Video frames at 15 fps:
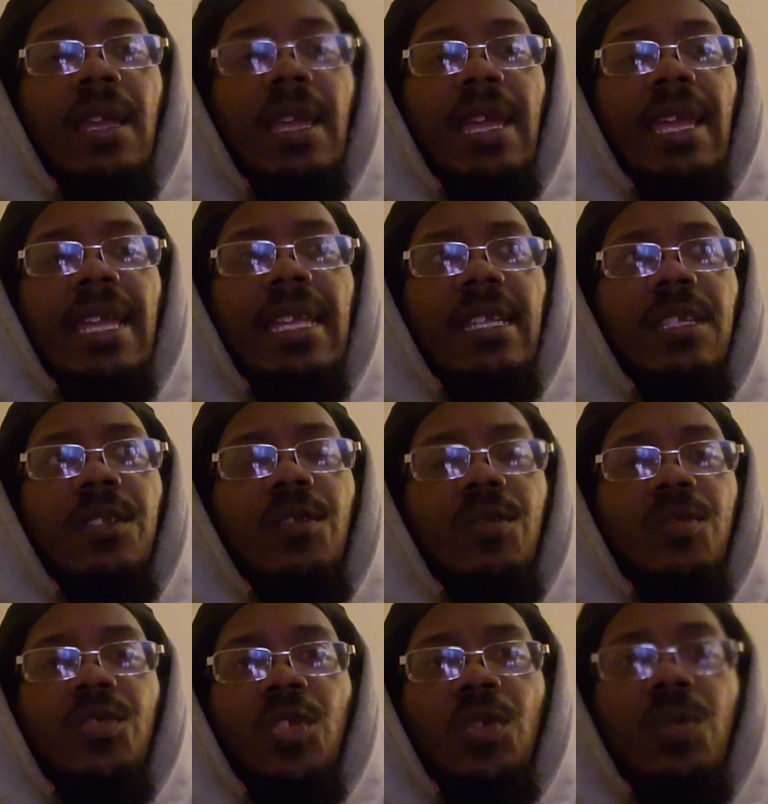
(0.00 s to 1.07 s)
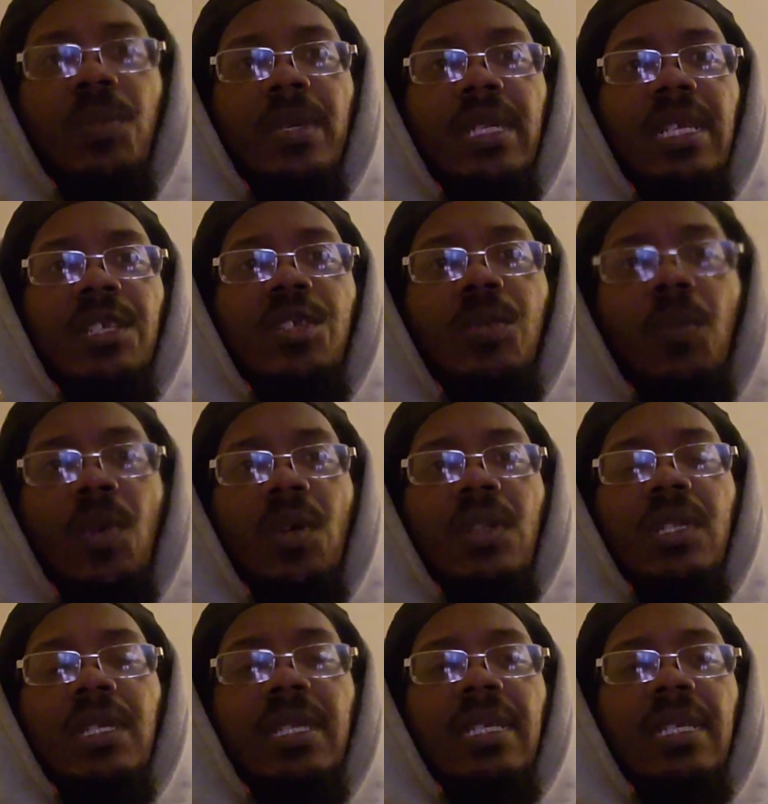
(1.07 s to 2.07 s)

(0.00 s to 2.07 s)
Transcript: a YouTuber that's smaller